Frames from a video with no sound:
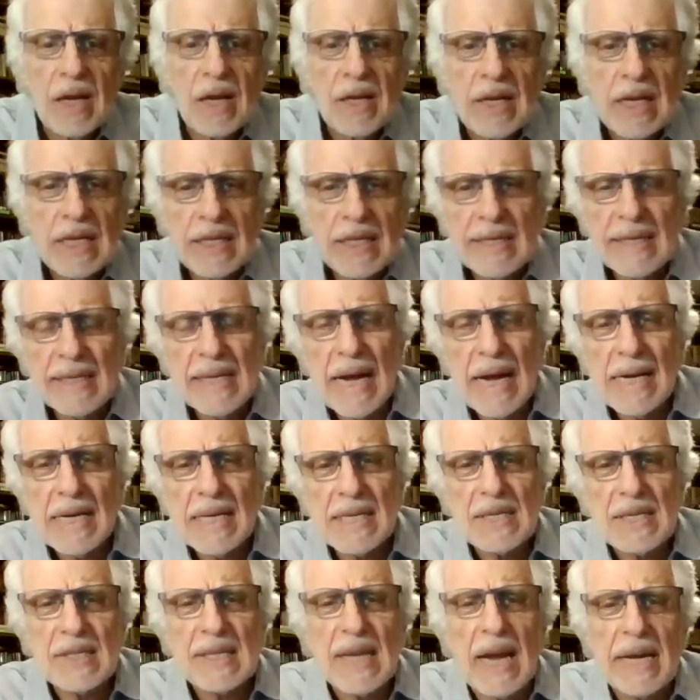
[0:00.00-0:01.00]
It's not
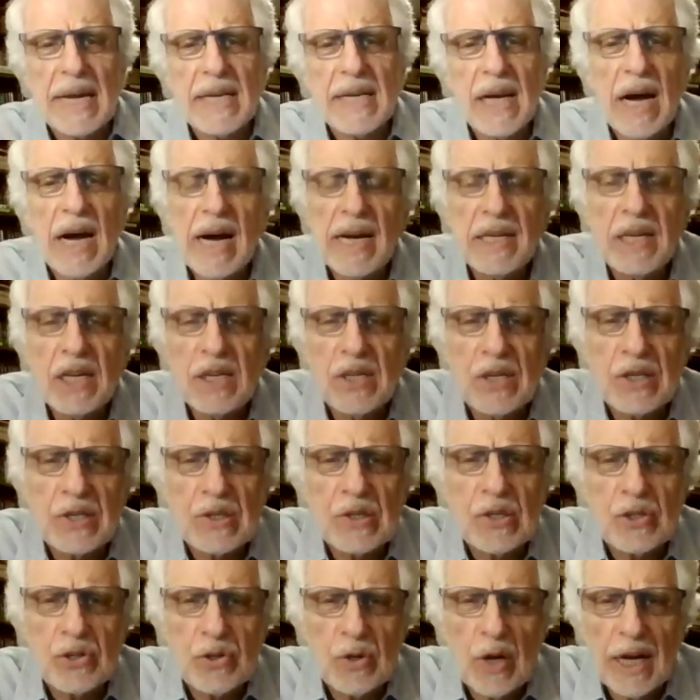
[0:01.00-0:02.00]
a psychotic
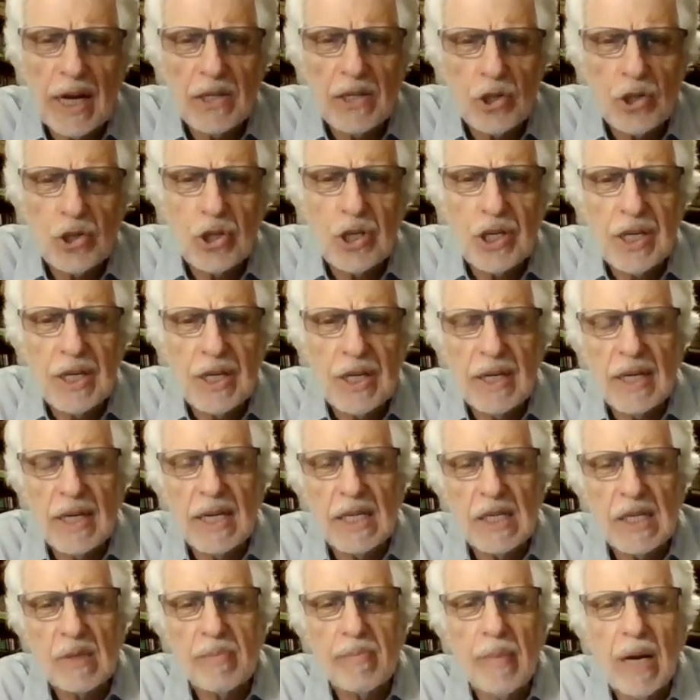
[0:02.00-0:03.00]
construction.
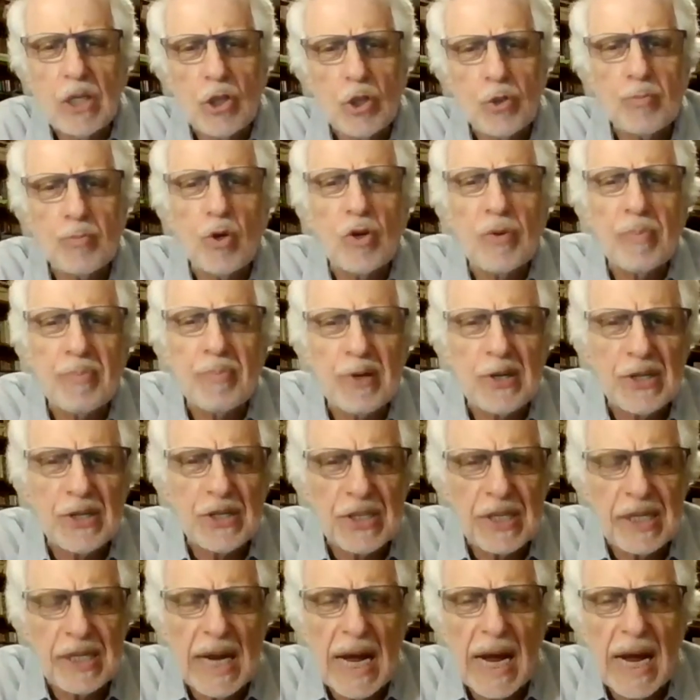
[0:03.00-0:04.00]
It's much more
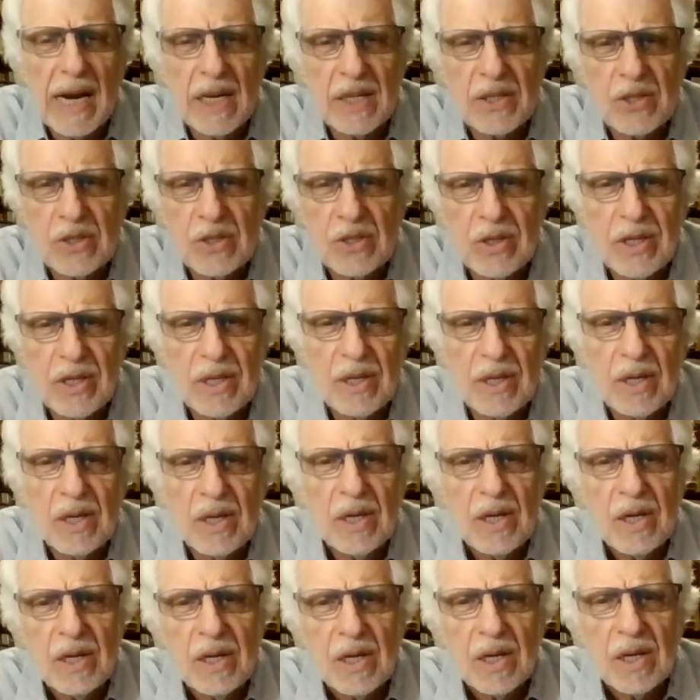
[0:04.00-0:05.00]
personality
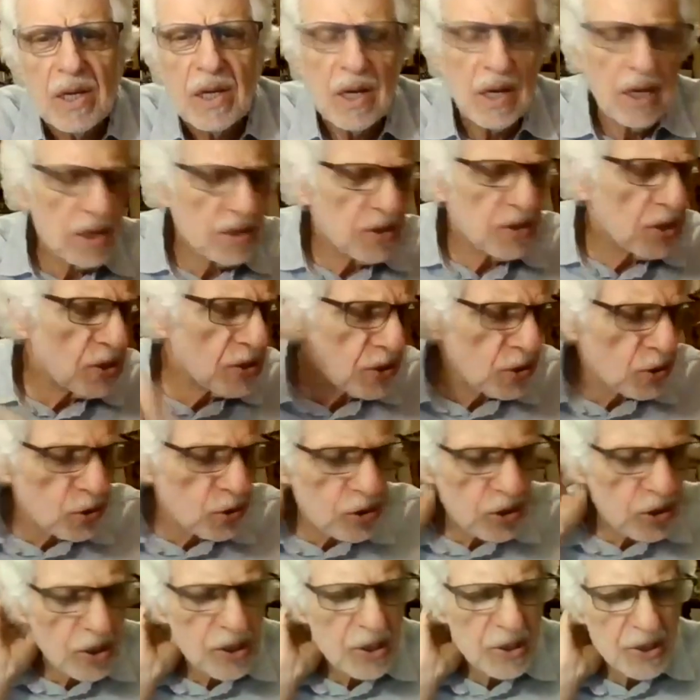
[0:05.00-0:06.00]

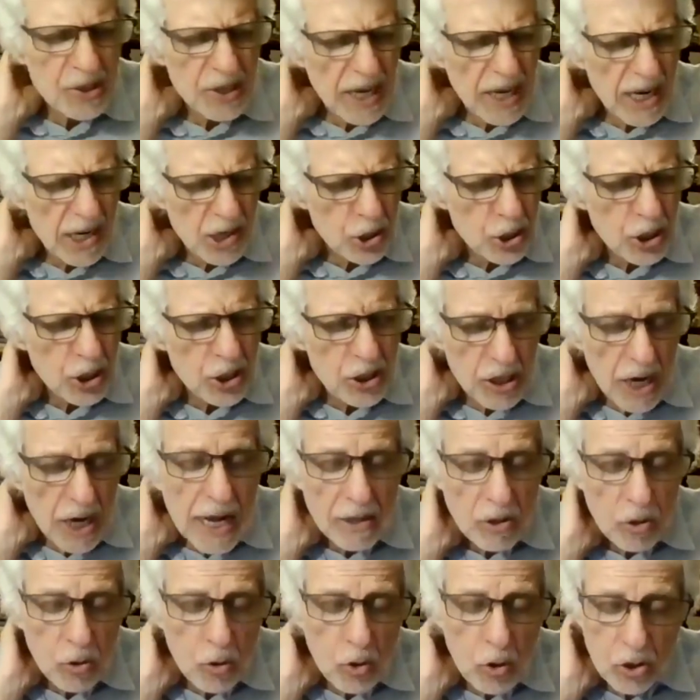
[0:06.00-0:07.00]
disorganization.
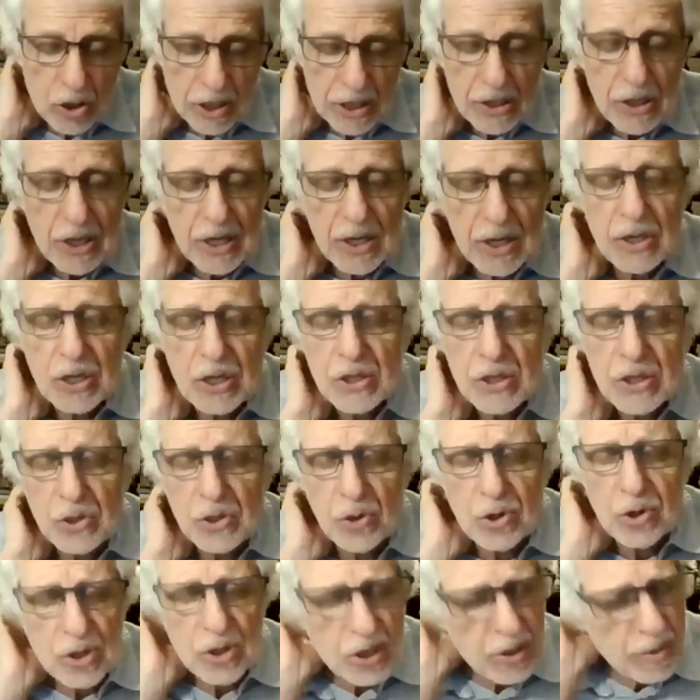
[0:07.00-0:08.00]
Not all eating
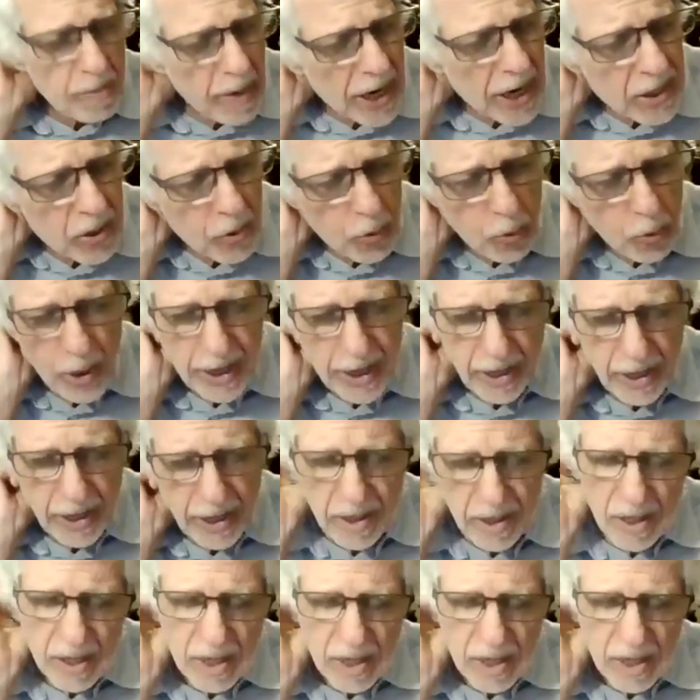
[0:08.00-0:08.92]
disorder, by the way,